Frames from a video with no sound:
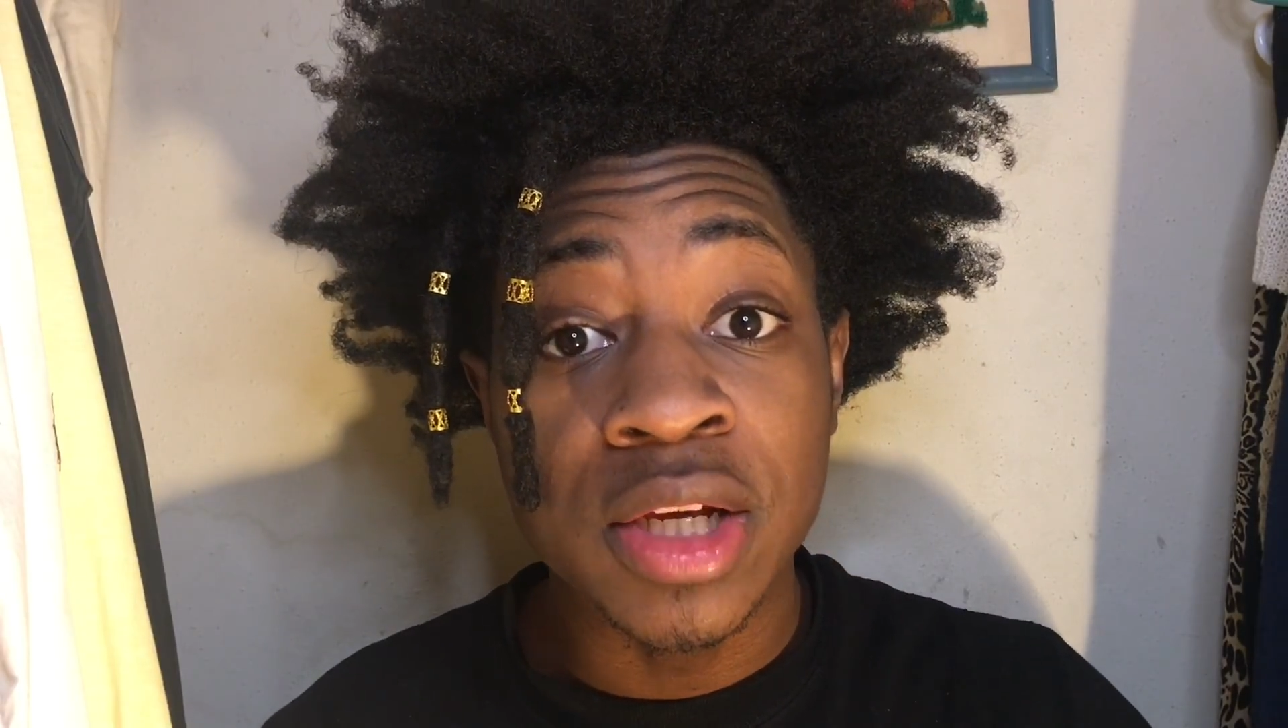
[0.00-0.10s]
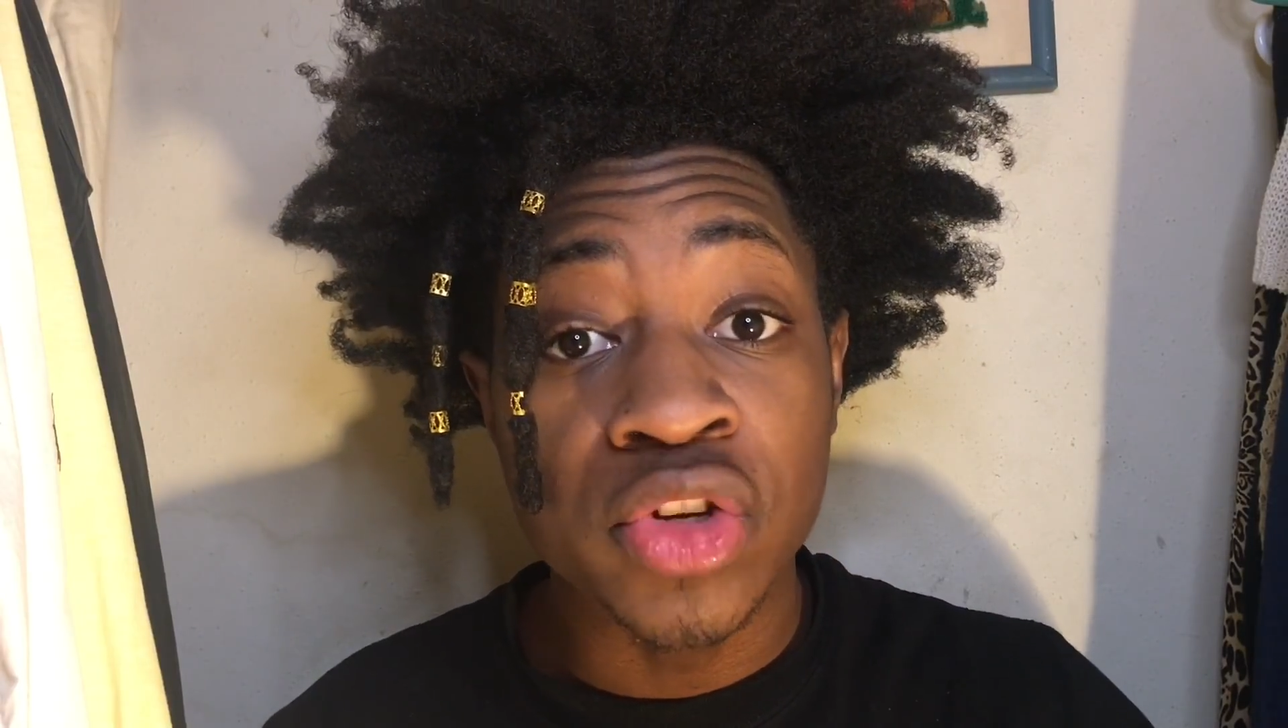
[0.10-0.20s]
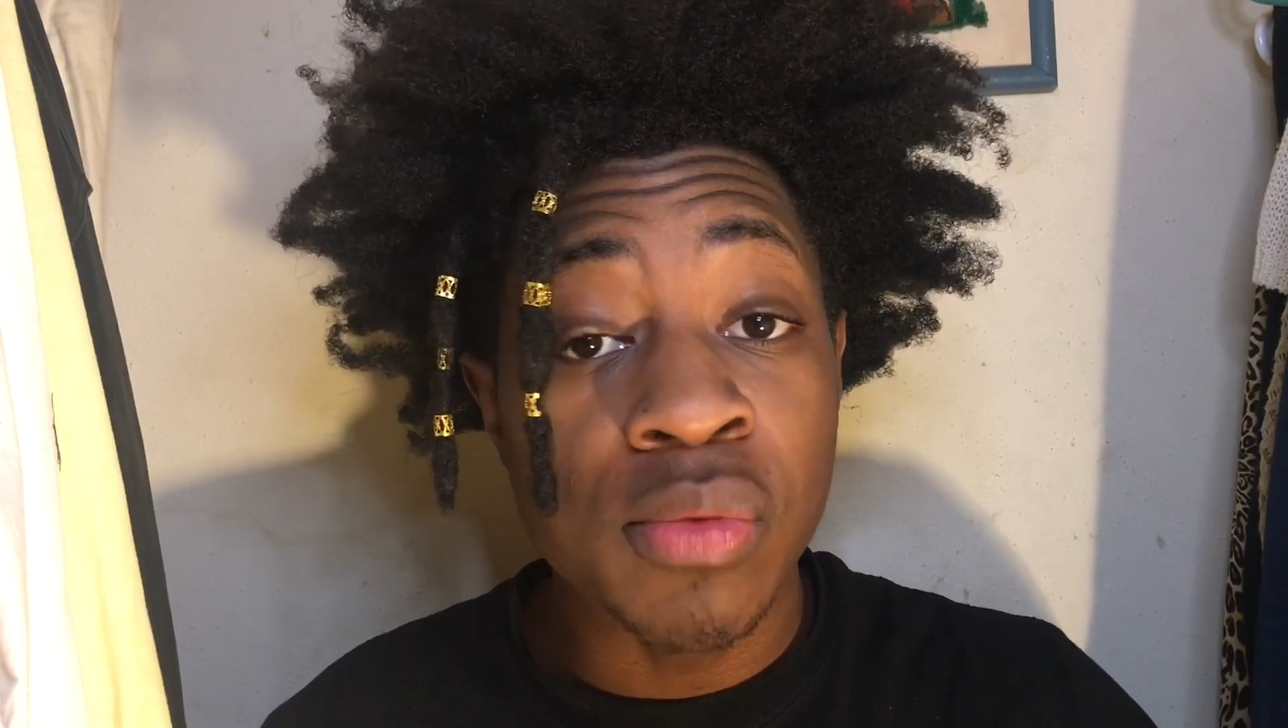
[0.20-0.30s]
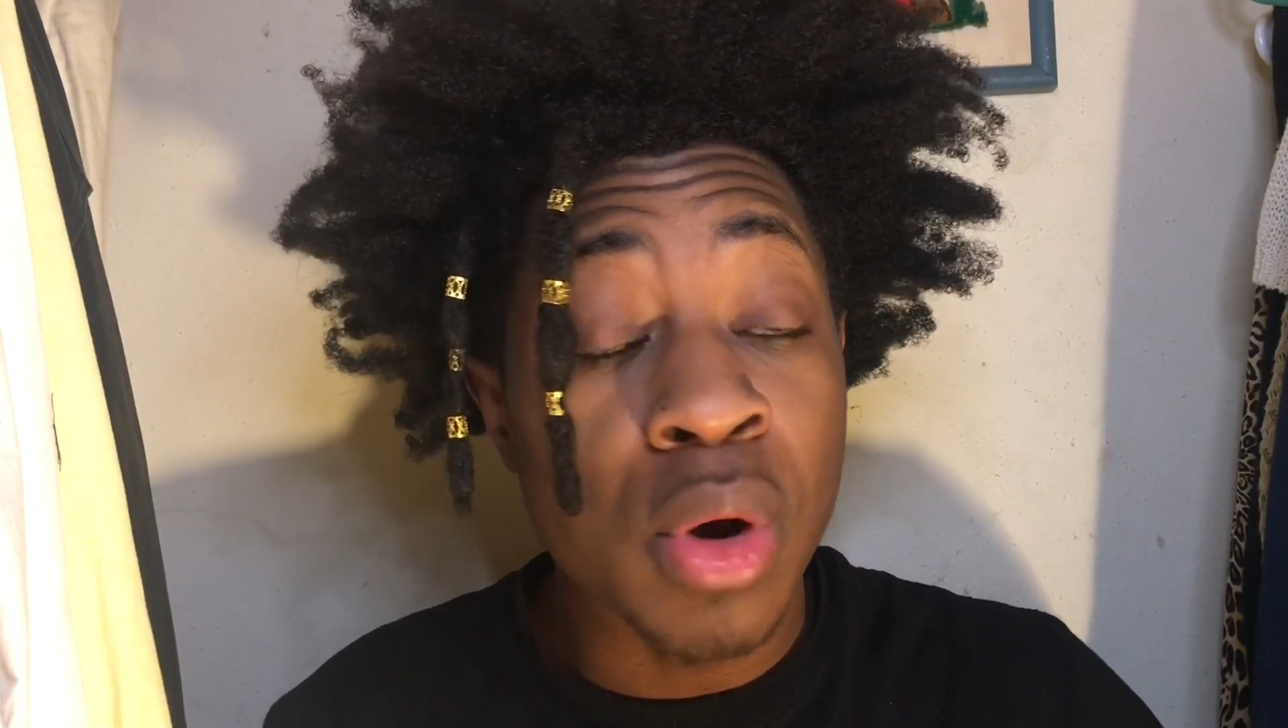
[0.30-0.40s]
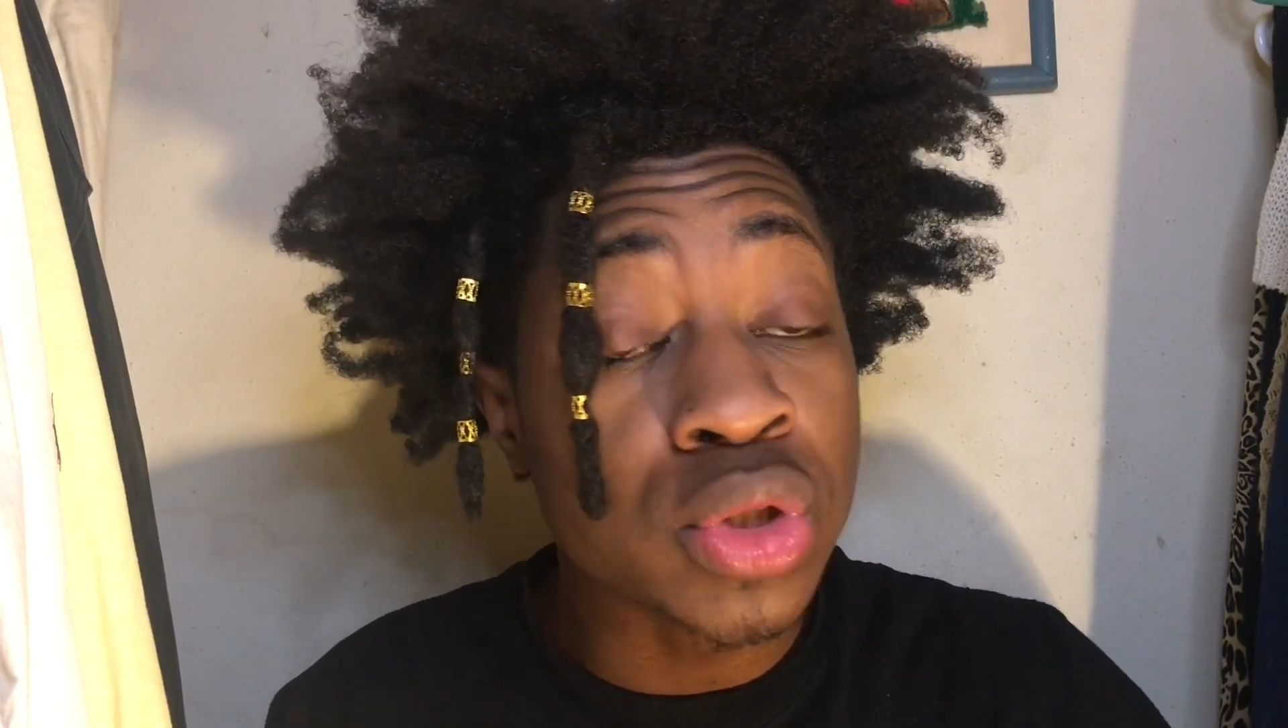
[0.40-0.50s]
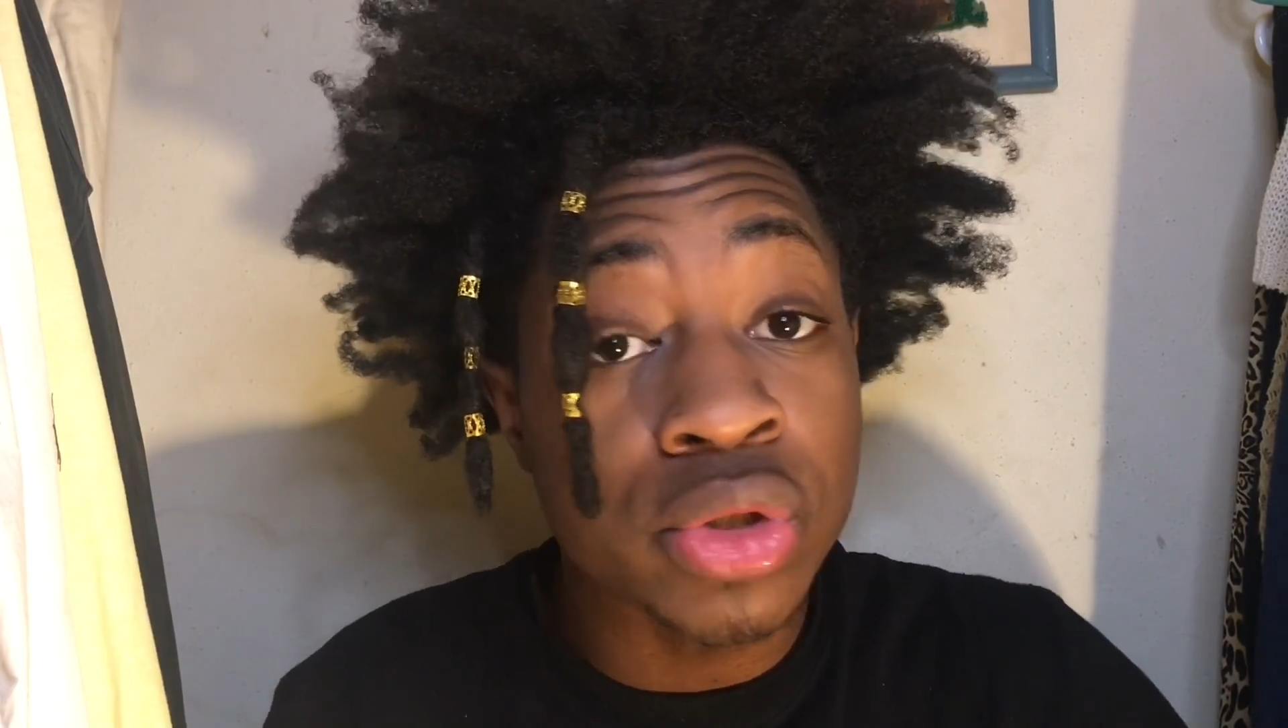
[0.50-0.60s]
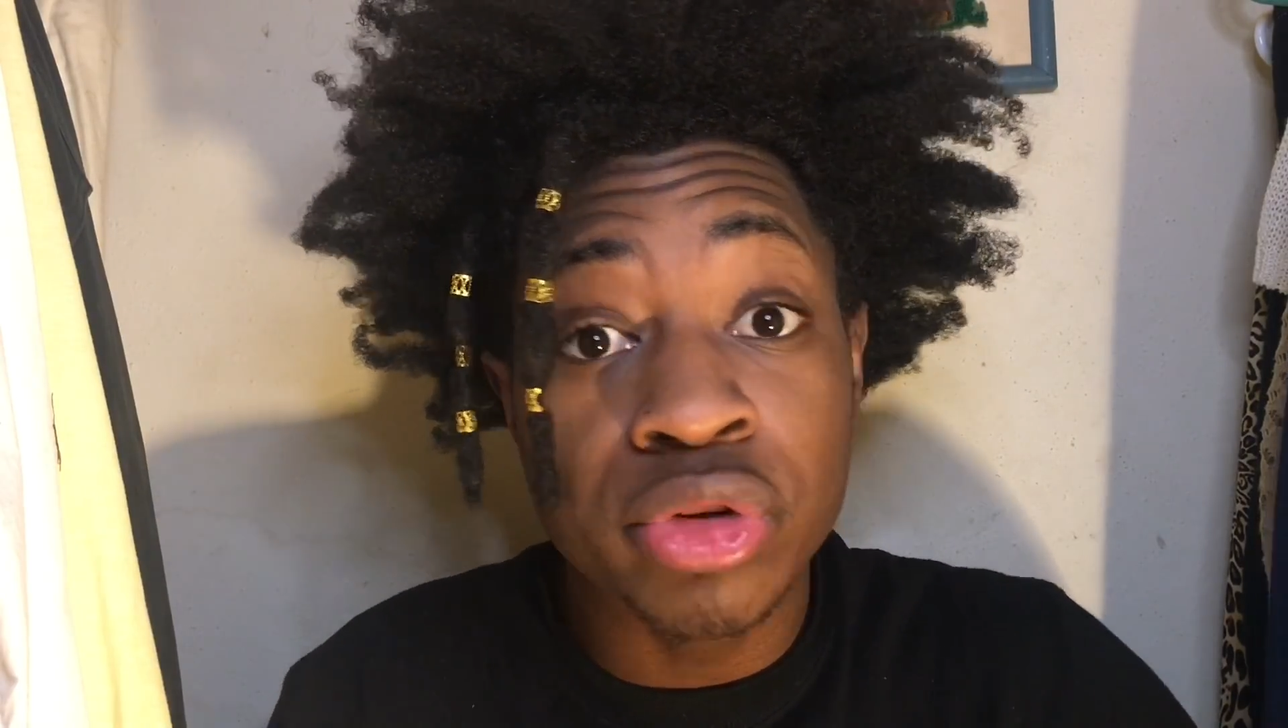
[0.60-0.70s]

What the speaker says: the most